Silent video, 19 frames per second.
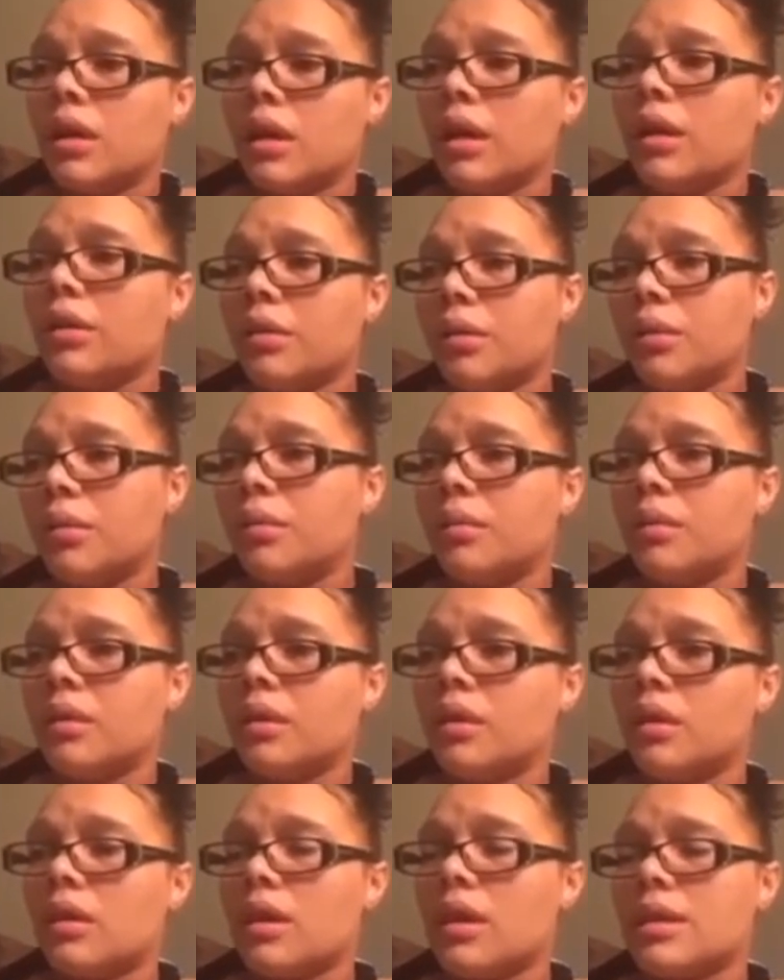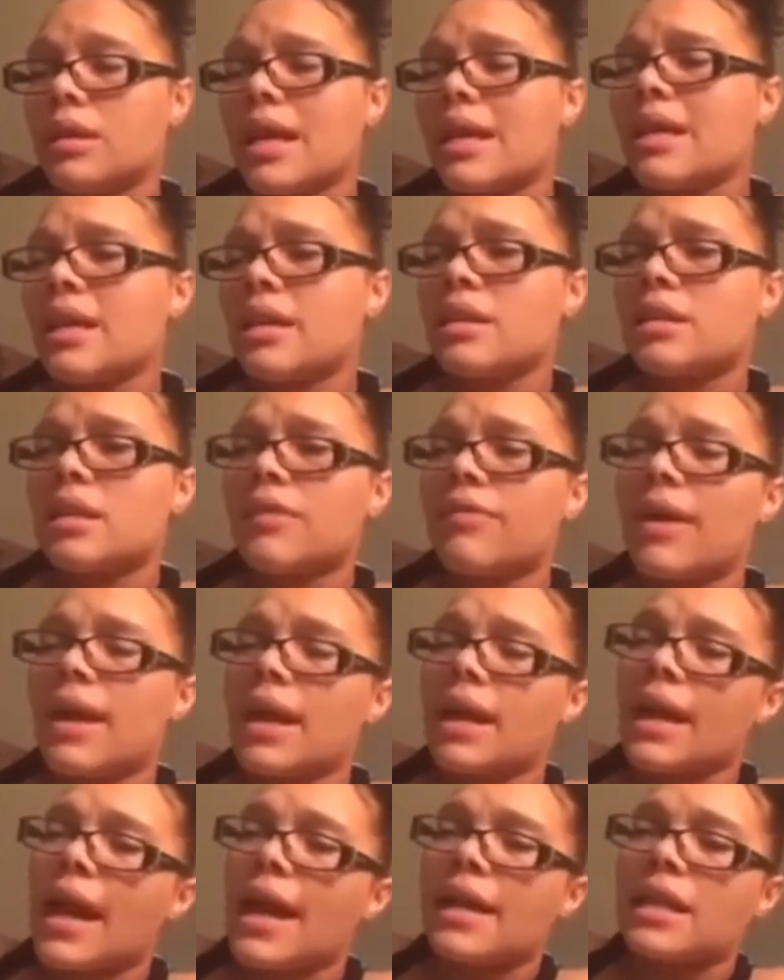Because I did the stuff out of
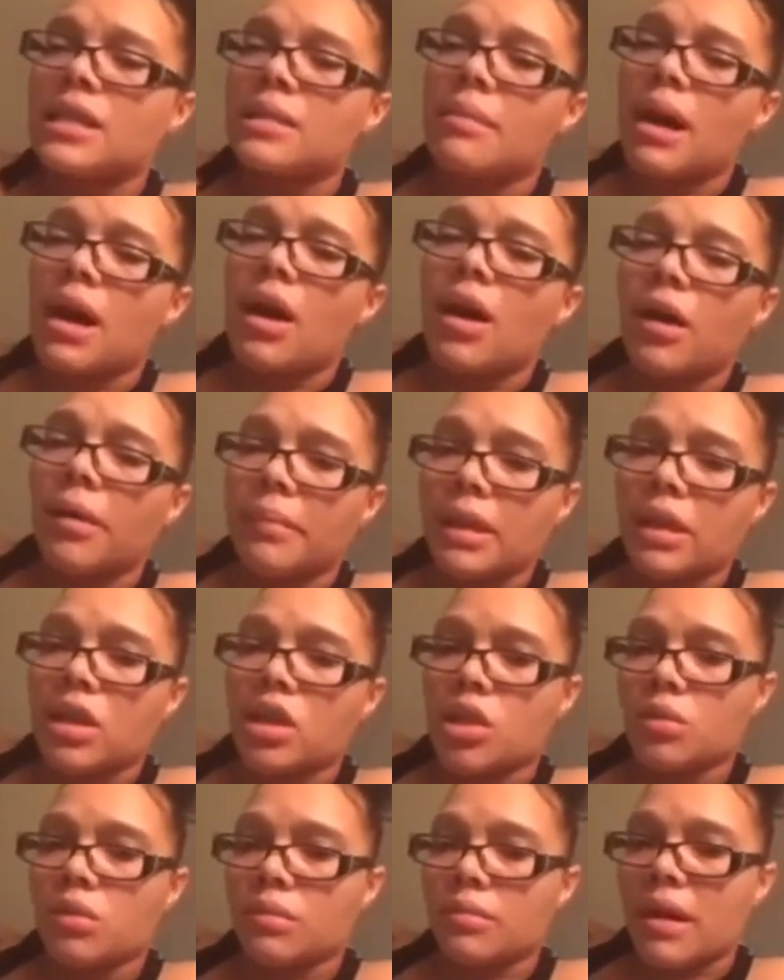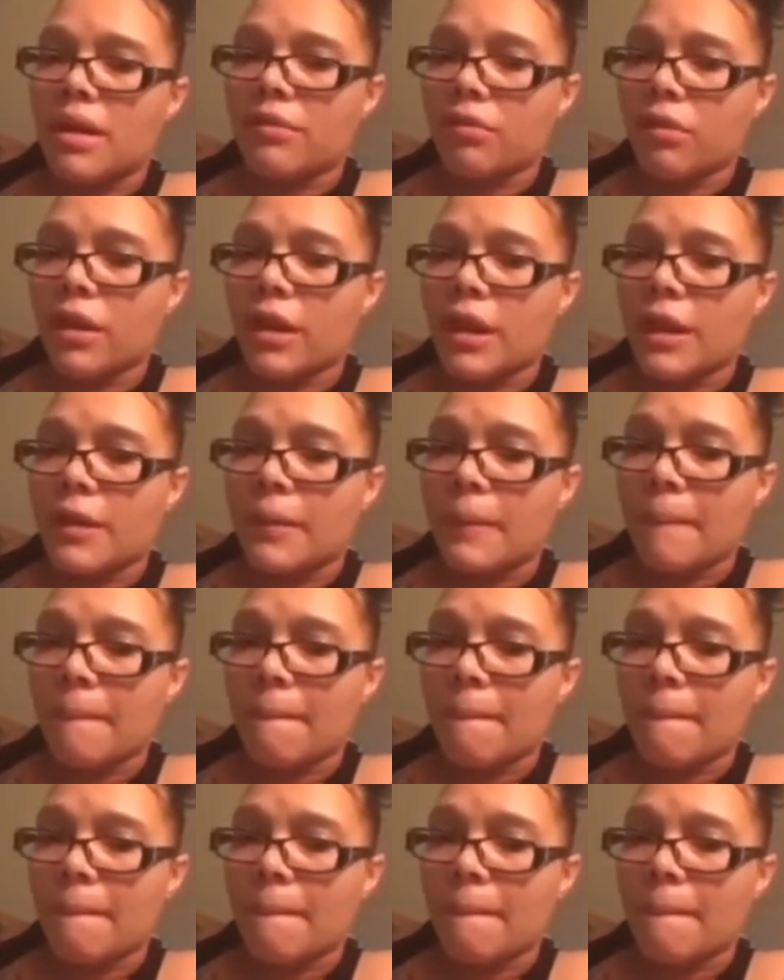the kindness of my heart because you was my friend.